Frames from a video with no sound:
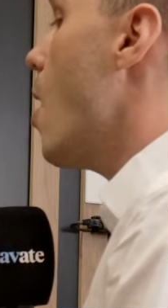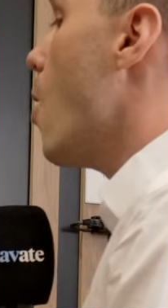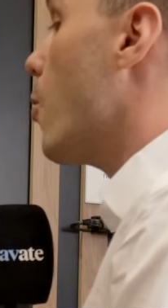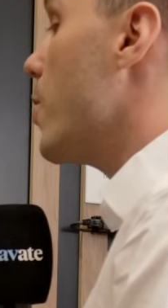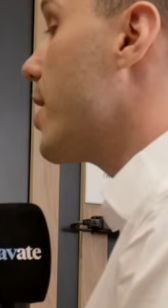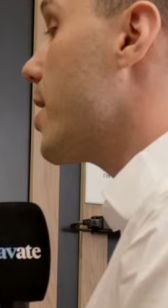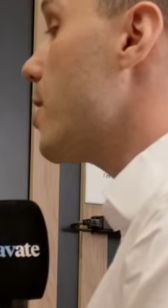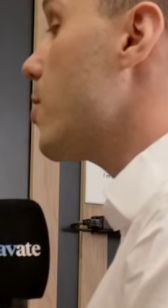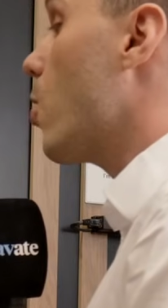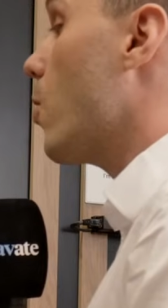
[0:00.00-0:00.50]

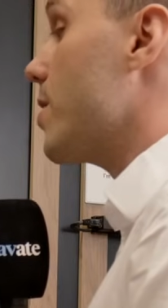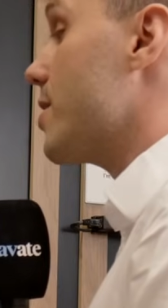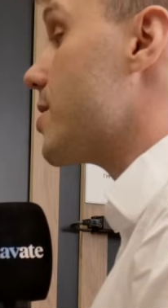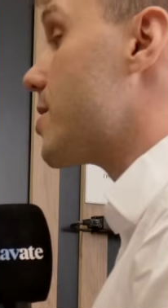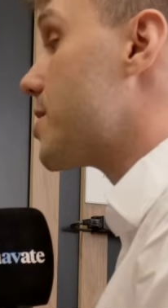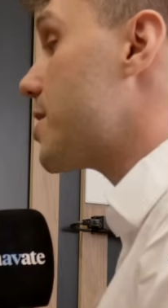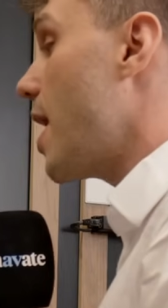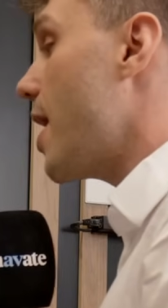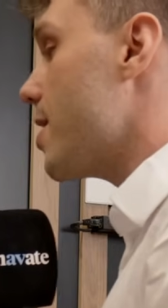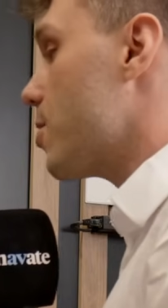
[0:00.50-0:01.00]
We can go
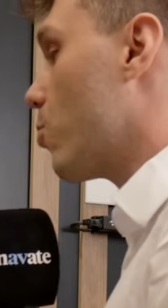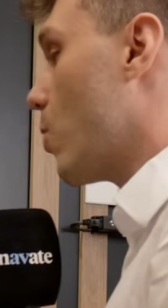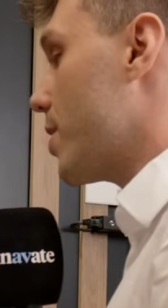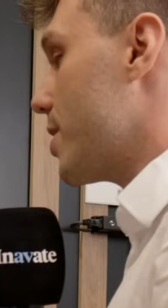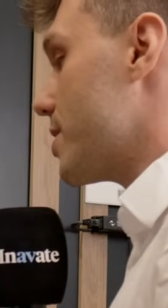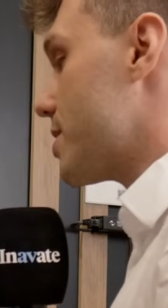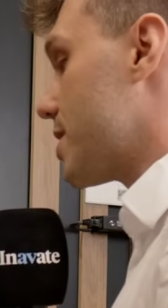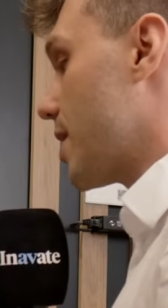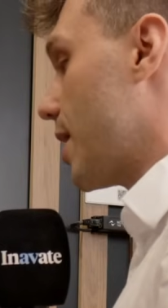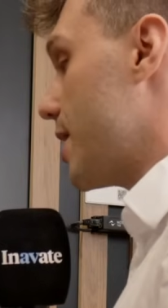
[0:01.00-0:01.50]
inside one
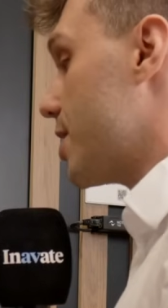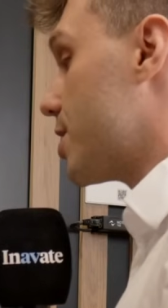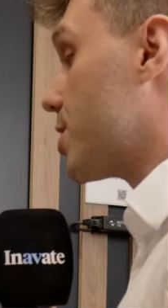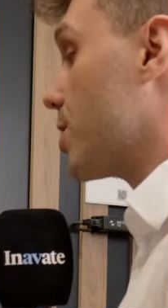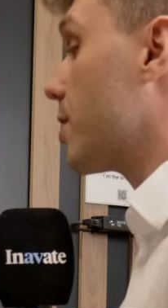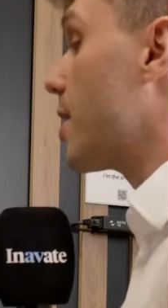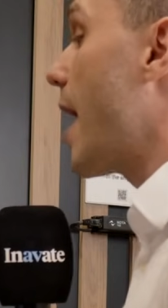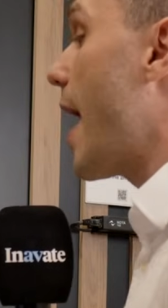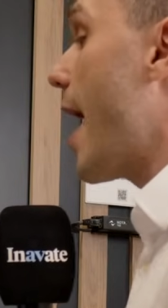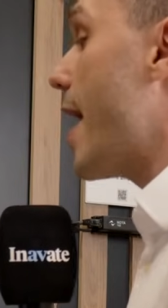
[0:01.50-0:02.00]

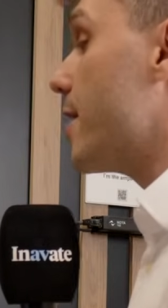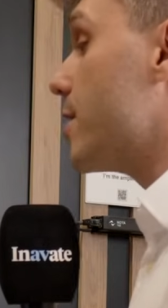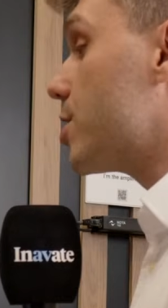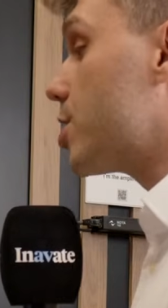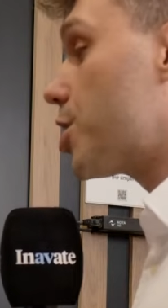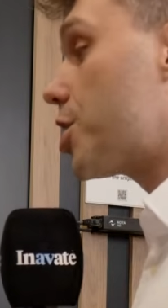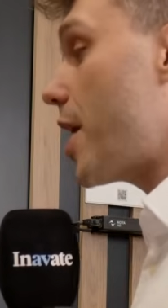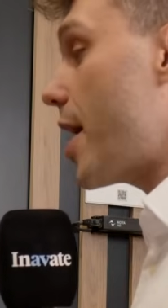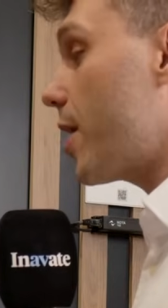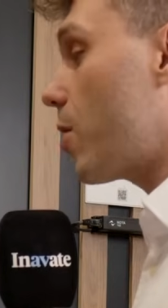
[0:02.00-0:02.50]
installation and
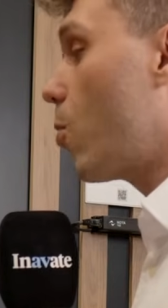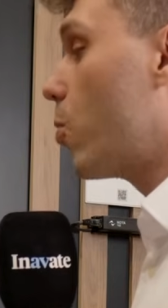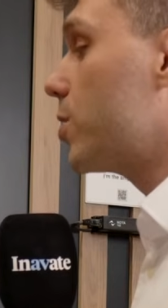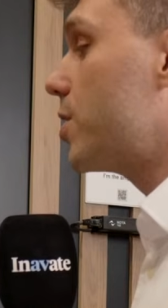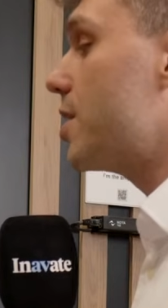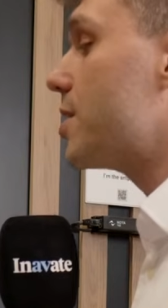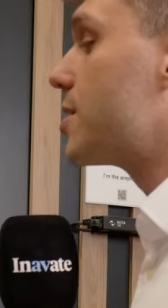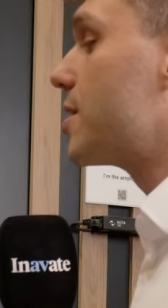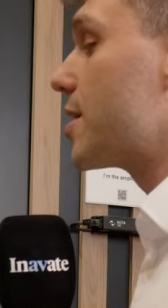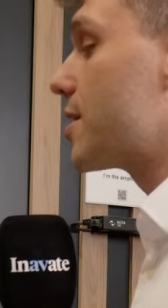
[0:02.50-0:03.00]
check
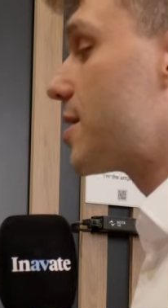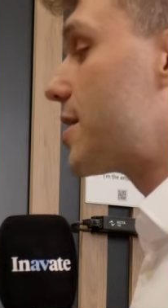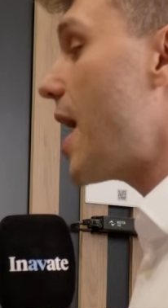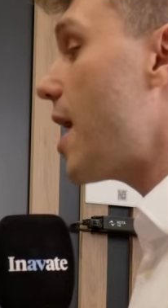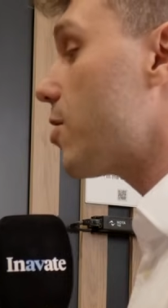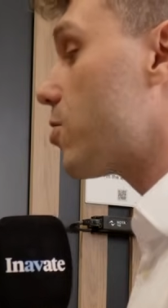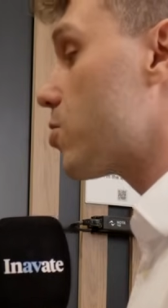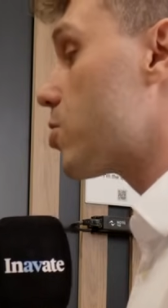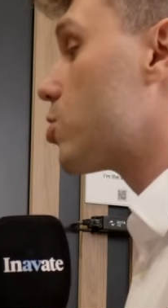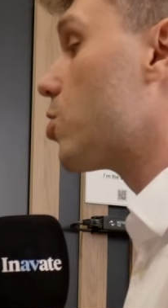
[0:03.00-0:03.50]
what is the
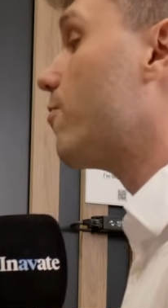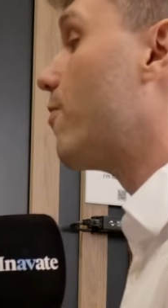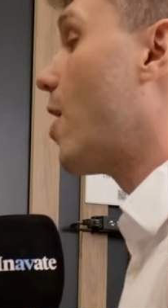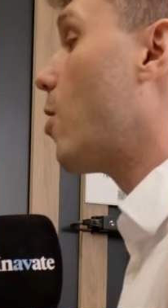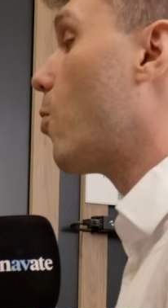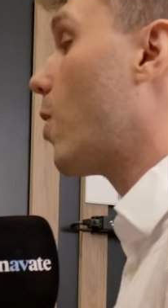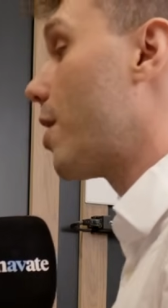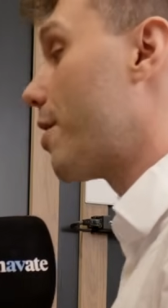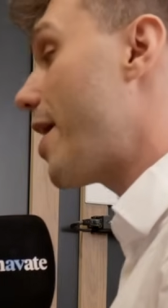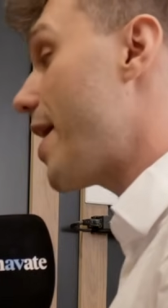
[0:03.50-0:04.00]
status of
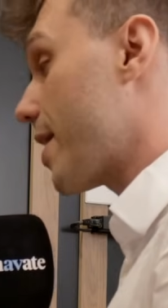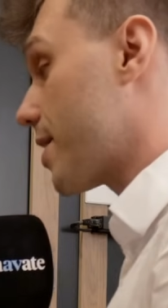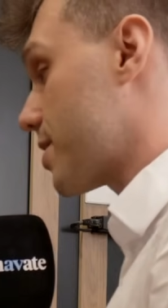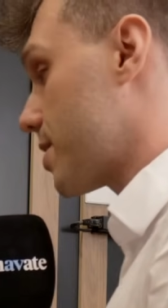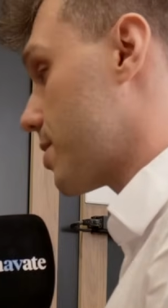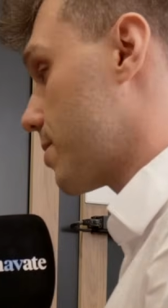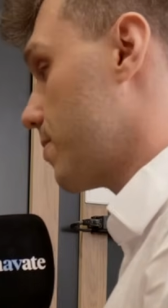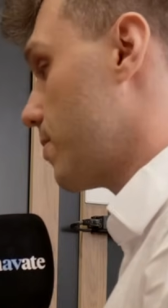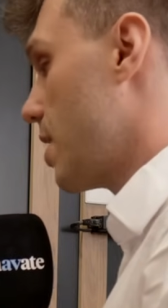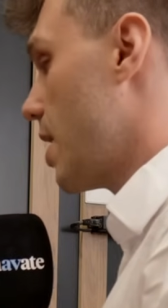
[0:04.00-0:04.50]
our
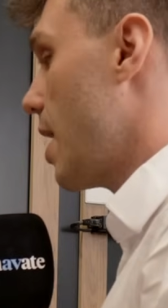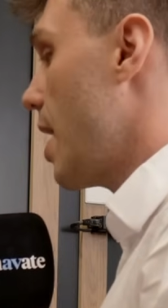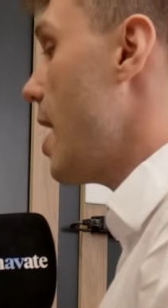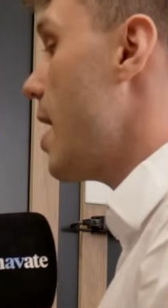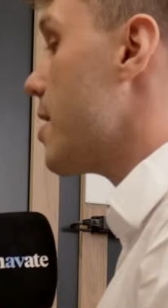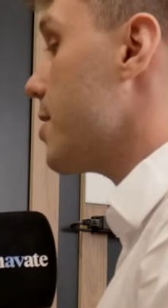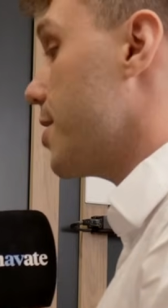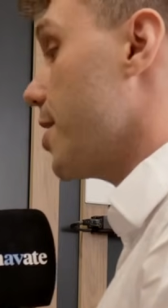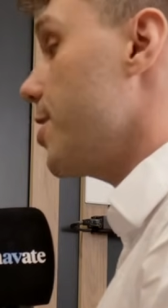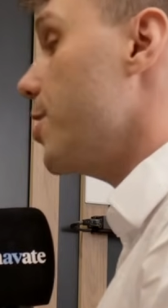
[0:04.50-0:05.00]
racks.
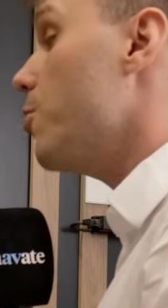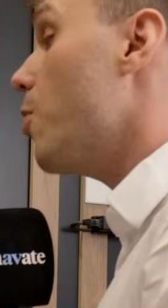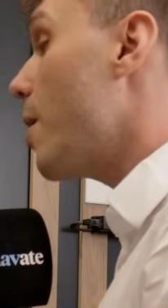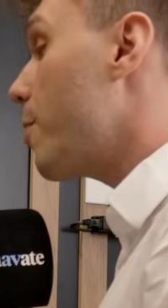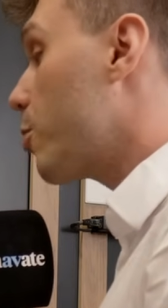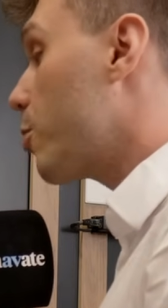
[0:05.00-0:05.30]
The new